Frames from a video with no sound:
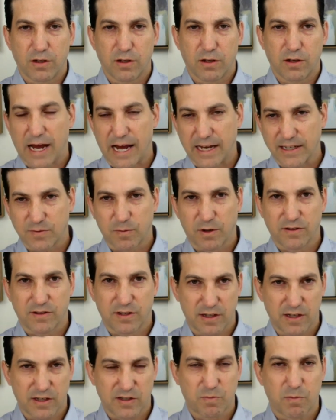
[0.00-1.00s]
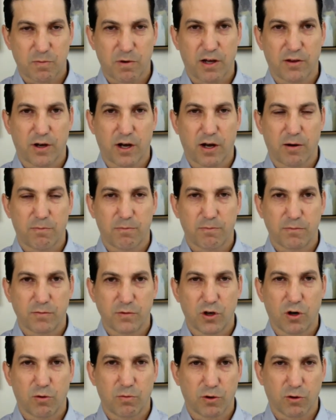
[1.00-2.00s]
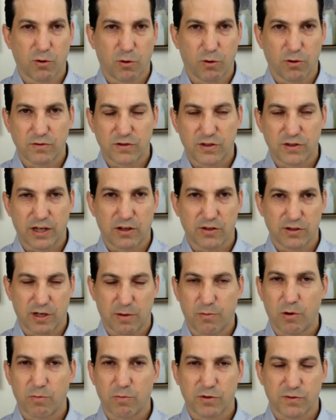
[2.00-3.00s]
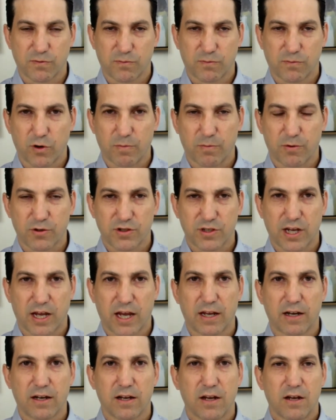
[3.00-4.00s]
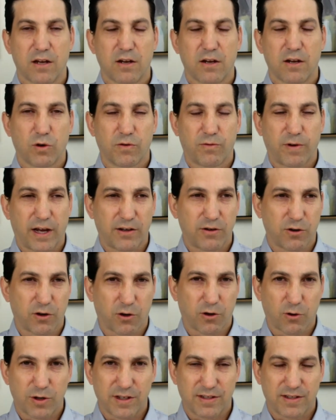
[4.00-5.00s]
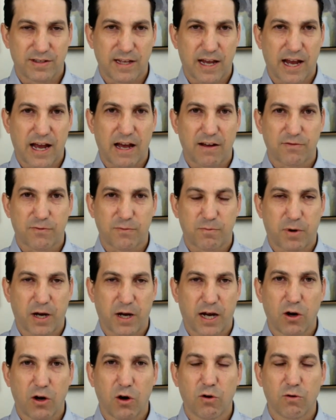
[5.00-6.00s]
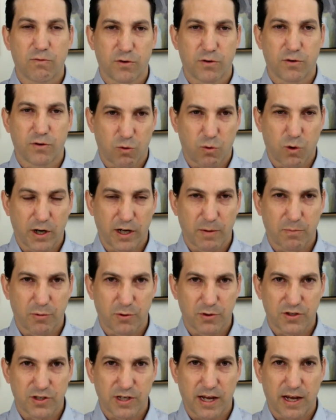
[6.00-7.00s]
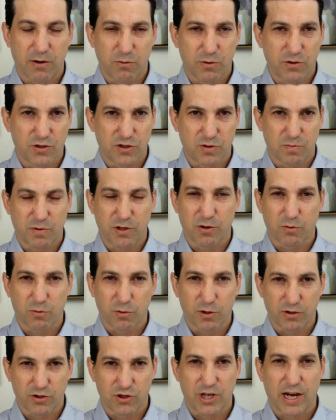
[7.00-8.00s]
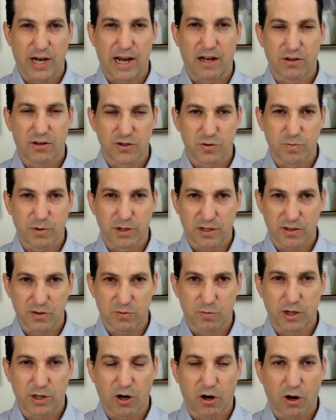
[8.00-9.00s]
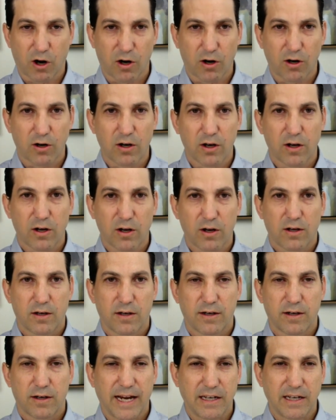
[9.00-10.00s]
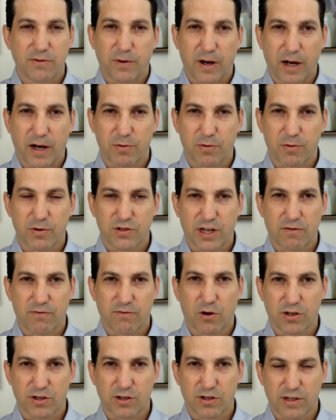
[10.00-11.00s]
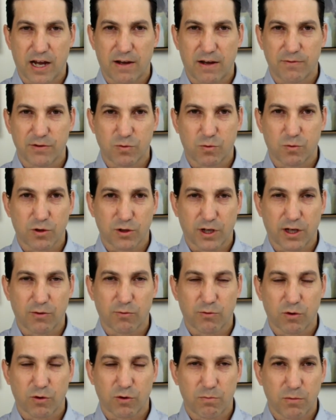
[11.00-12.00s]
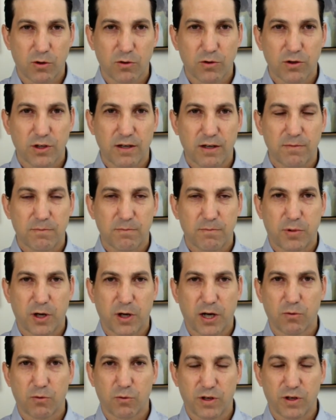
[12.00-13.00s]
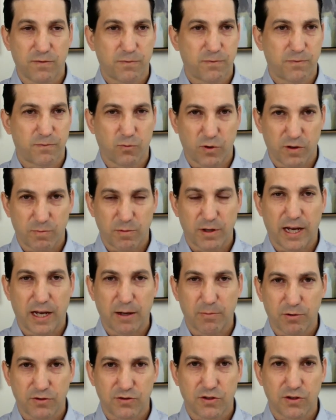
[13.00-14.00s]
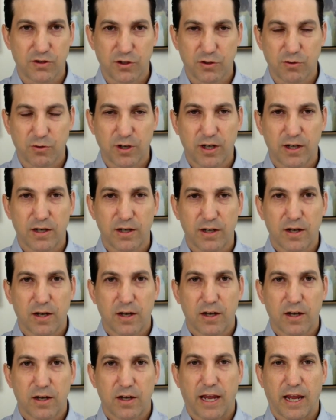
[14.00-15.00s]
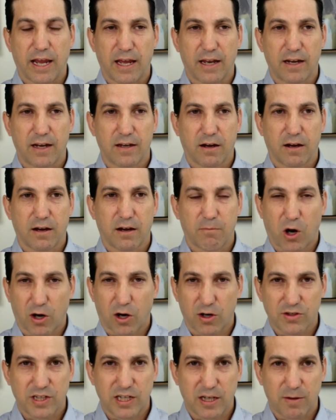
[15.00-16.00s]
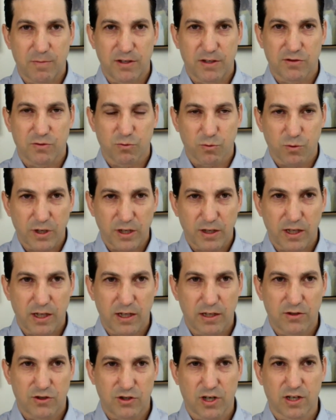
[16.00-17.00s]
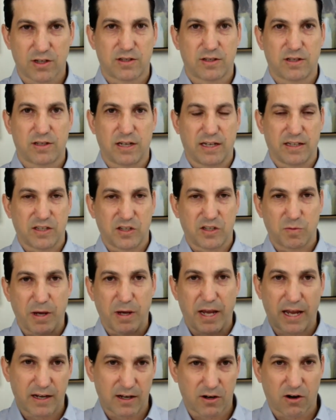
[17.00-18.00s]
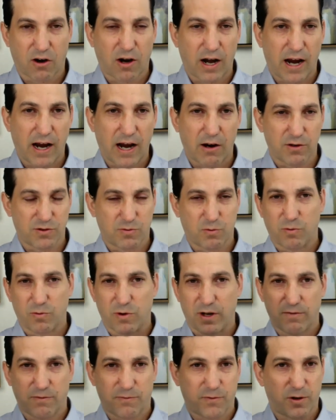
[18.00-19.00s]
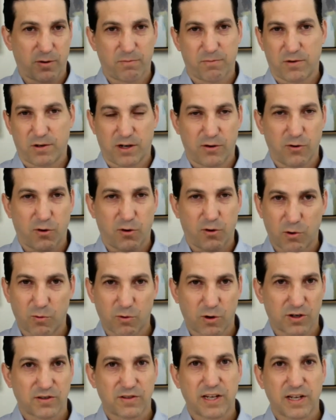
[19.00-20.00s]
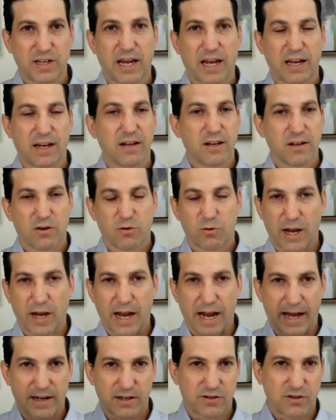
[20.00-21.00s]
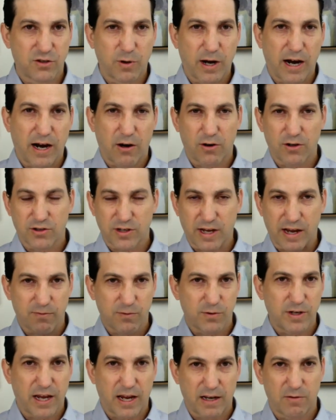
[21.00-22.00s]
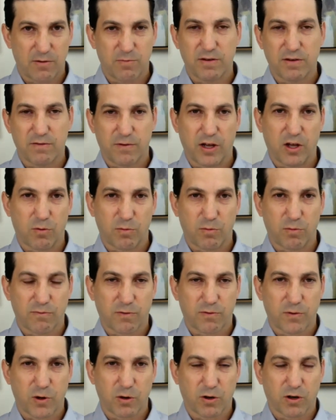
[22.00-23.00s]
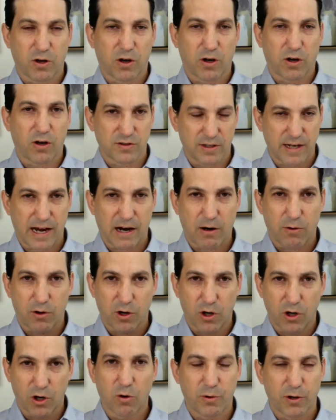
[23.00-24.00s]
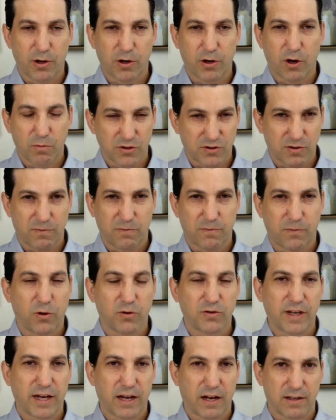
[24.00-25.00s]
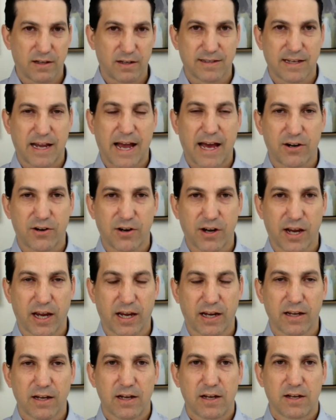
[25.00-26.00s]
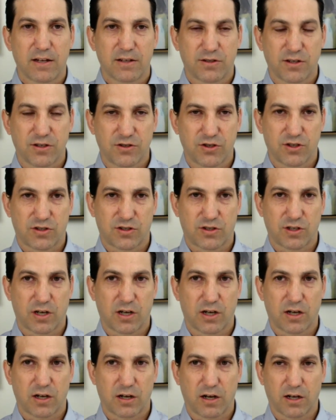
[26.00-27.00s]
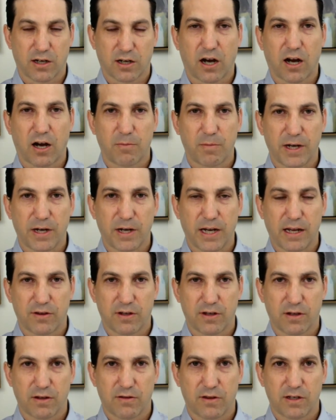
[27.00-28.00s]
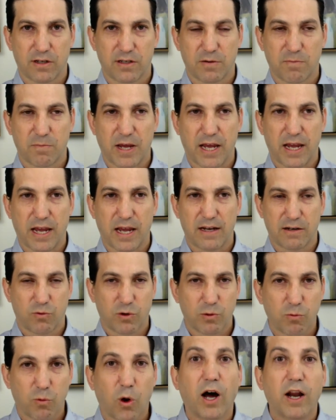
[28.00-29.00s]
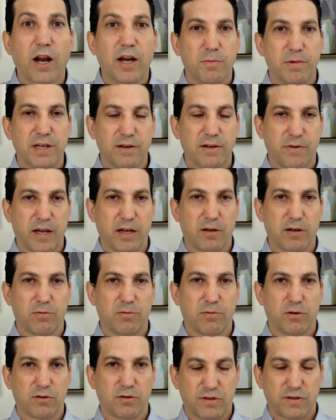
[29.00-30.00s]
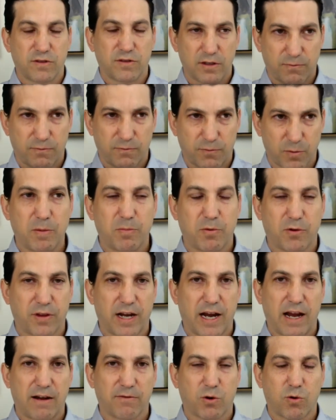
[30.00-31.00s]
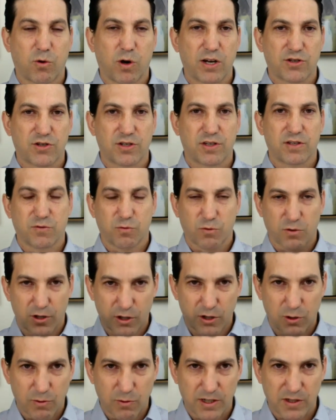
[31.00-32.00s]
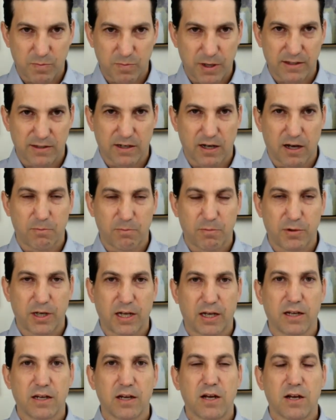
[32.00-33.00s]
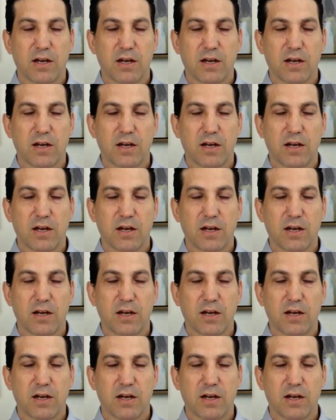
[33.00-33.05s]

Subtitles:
last month to this month, up Noble Gold sales up almost 40%. We've had to increase staff by over 20%, which has been a real challenge because we are 95% of our staff is working remotely, but we've been able to do it. And our team has really just expanded our hours. We went from a normal workday, we added 2 hours every day to be available for phone calls, and now we're open almost a full day on Saturday to just accommodate the demand. And we want to be available to for people that have questions. We're a US-based company,